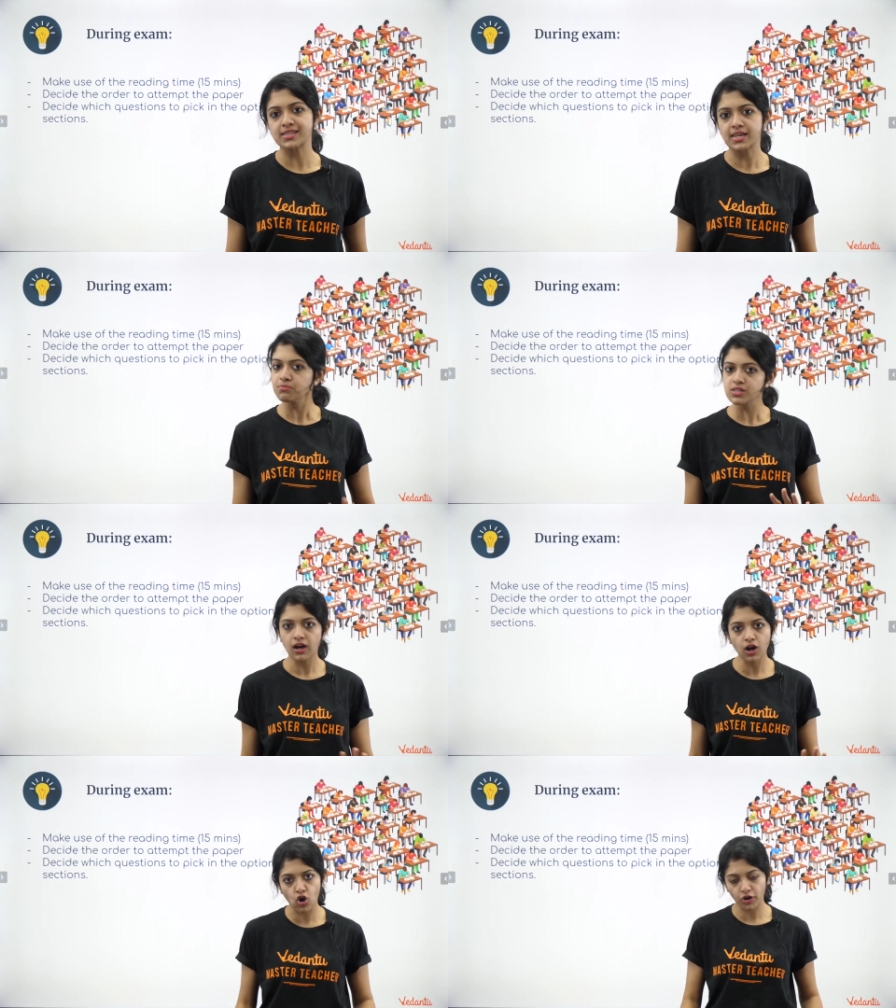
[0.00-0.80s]
attempt
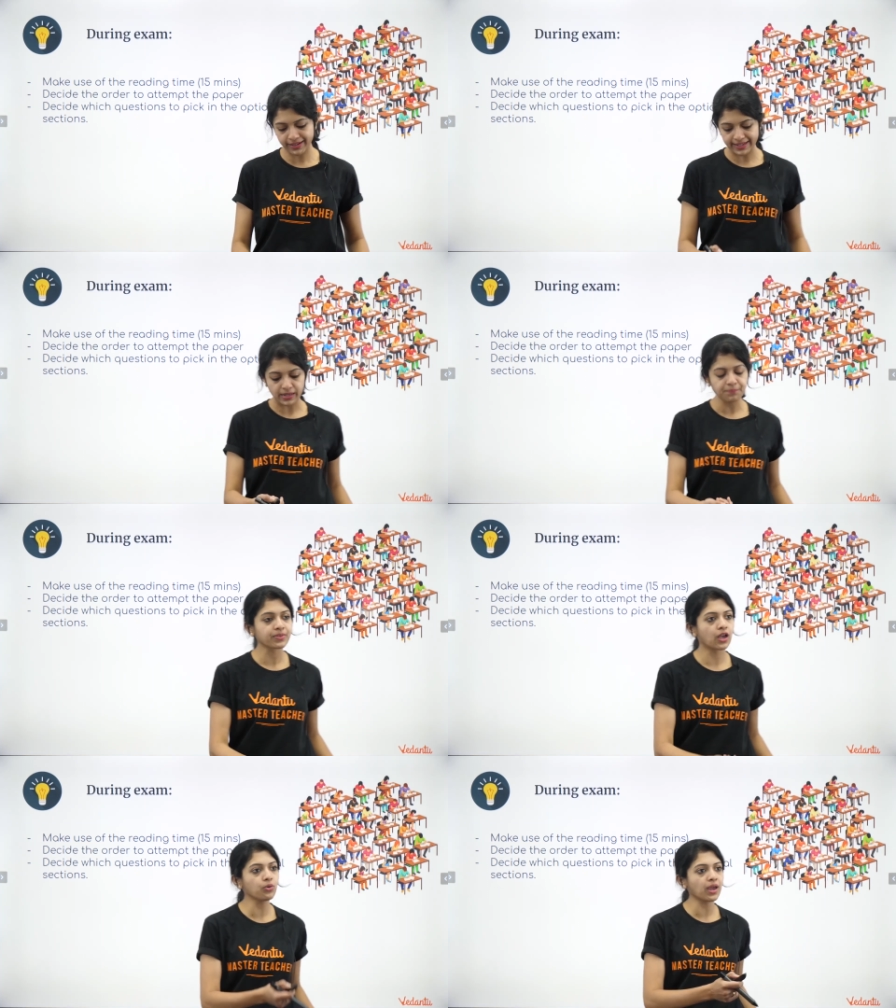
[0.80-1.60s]
accordingly.
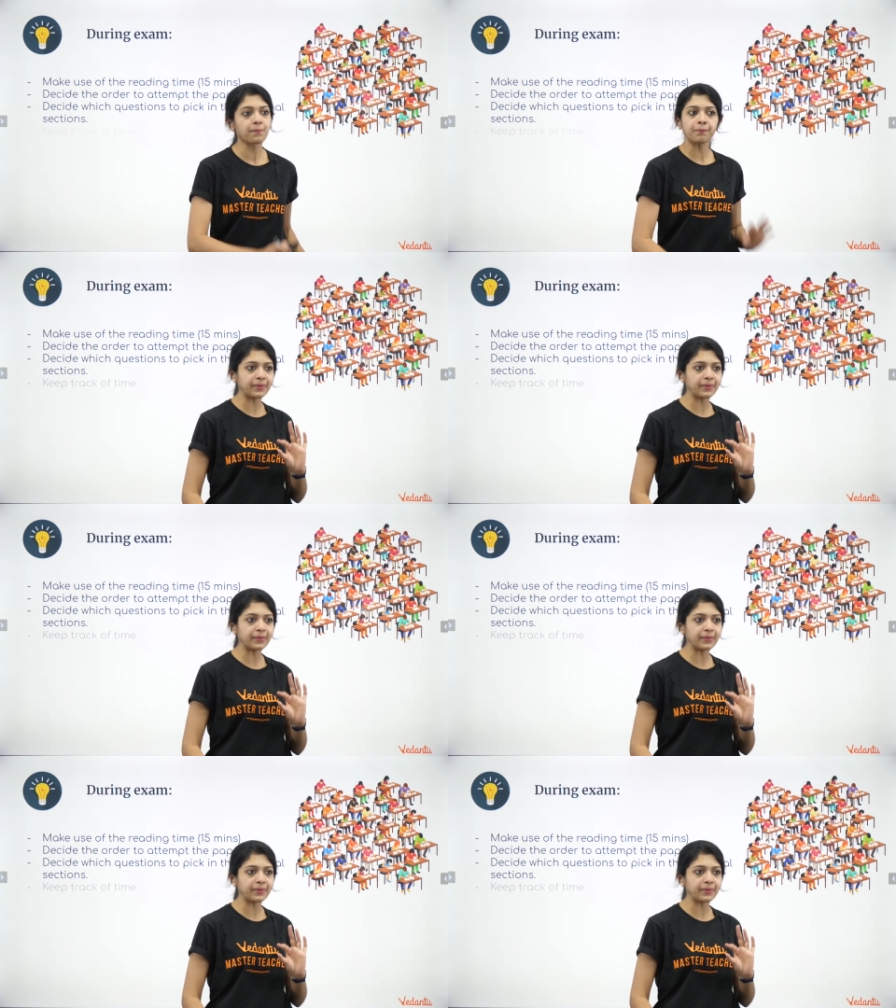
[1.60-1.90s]
Okay,